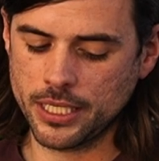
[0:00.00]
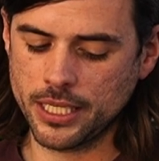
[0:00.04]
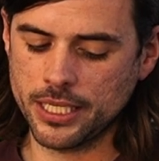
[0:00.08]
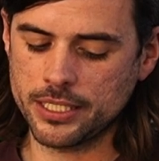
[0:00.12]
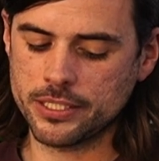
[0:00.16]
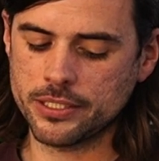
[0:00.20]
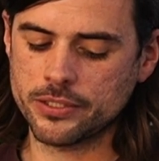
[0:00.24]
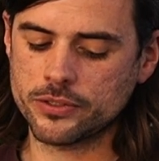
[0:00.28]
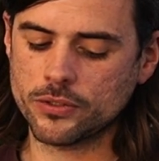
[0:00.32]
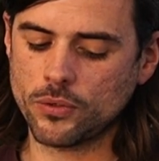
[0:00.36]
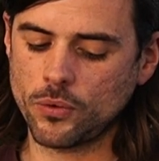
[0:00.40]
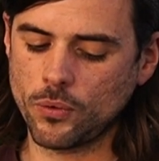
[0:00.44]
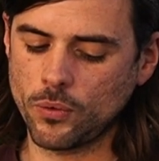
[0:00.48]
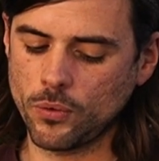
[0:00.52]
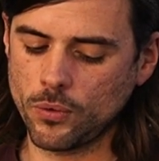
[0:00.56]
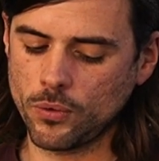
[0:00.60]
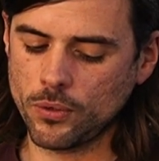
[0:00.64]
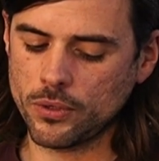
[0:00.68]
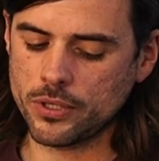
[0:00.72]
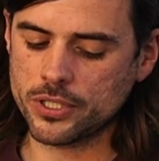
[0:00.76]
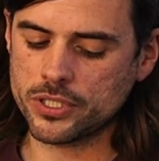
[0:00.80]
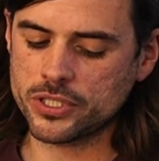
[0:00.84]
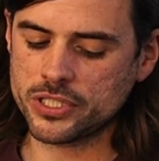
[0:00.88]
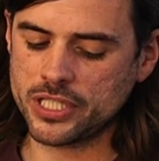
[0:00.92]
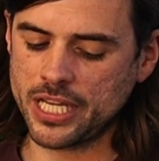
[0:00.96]
It is
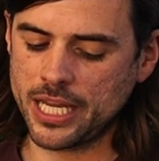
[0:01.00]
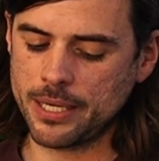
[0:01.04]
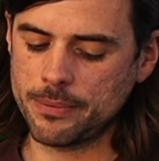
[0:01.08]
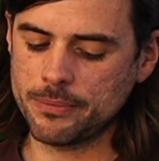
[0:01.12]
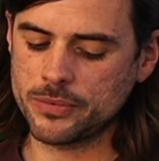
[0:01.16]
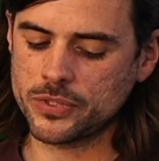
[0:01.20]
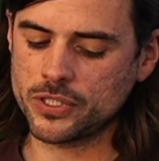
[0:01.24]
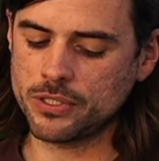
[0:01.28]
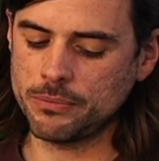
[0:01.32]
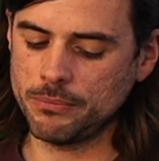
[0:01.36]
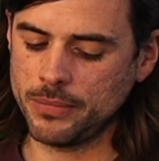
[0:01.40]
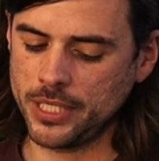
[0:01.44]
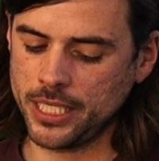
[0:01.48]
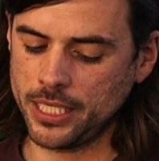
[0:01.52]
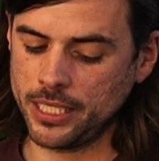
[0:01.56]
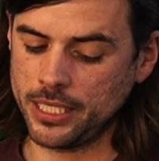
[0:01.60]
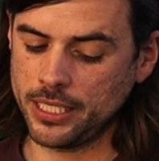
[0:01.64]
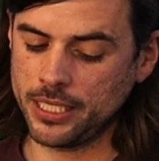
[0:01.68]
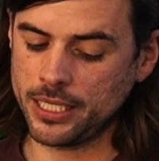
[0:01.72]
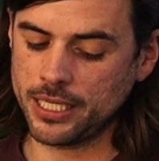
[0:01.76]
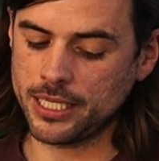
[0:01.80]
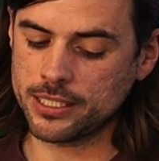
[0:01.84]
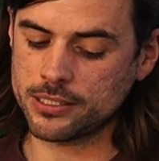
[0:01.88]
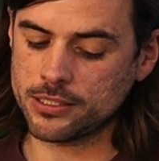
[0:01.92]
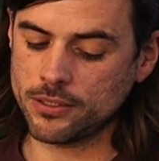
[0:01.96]
all the same to
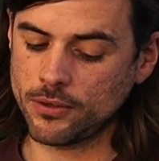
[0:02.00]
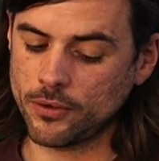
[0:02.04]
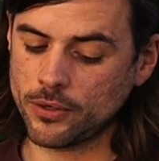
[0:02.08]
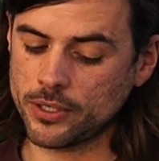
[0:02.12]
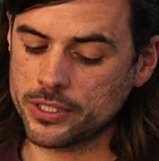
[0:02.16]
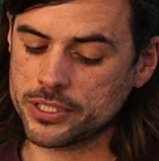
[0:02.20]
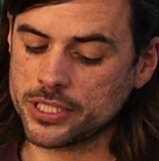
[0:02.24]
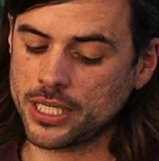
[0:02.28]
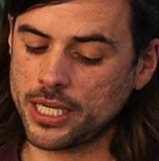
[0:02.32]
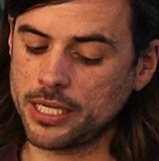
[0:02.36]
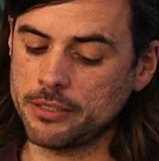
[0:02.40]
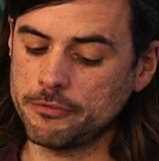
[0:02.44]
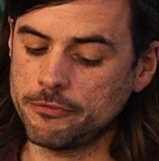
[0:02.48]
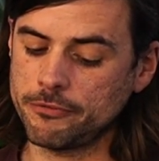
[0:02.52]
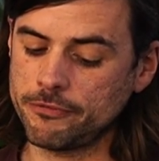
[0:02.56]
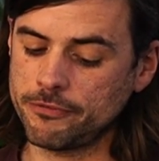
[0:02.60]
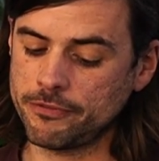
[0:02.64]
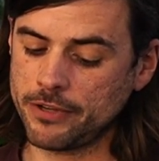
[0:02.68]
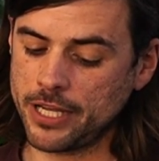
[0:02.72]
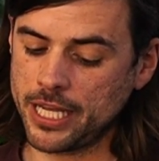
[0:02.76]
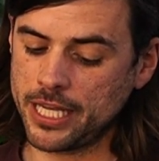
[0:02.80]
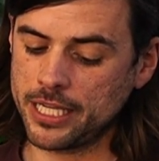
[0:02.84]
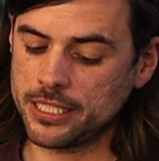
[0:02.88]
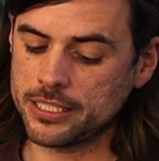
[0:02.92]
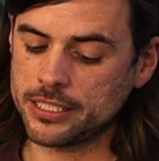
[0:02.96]
me as long as I'm
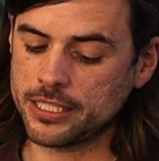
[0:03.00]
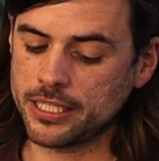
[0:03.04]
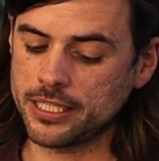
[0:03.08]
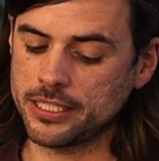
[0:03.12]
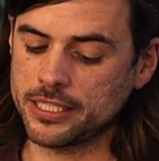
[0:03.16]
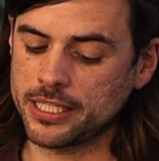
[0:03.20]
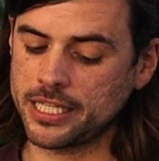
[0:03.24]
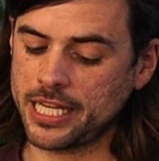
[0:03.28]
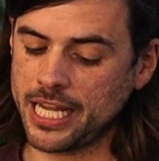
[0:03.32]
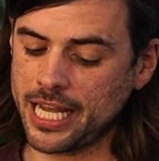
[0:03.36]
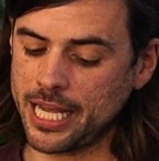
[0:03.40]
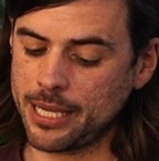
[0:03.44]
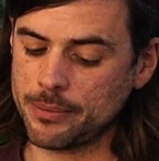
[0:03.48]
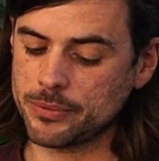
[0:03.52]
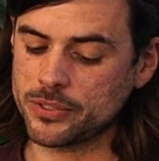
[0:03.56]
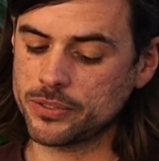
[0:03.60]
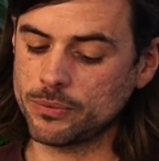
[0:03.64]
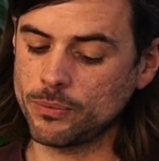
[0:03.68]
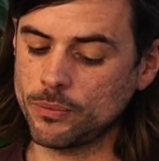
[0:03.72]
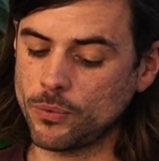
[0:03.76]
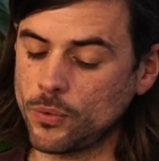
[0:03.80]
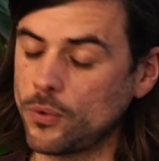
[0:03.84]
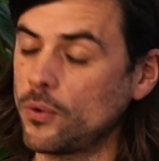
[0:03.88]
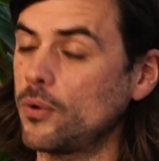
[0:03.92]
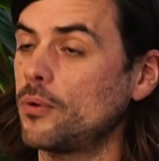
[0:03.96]
fed and
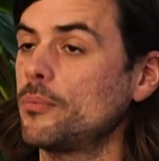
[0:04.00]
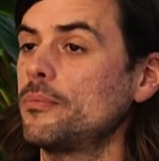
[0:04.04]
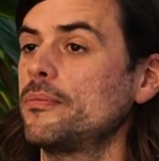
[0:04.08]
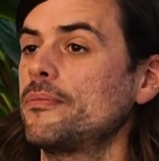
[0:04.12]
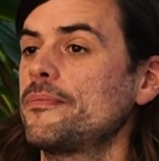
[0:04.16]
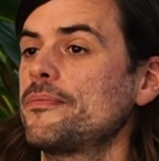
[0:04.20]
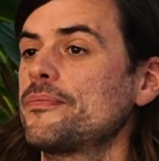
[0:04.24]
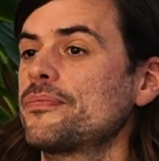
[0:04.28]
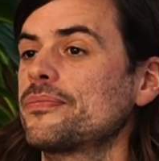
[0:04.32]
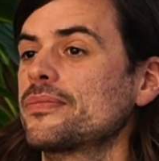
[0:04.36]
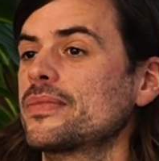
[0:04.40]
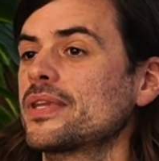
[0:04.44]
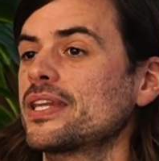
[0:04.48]
kept warm.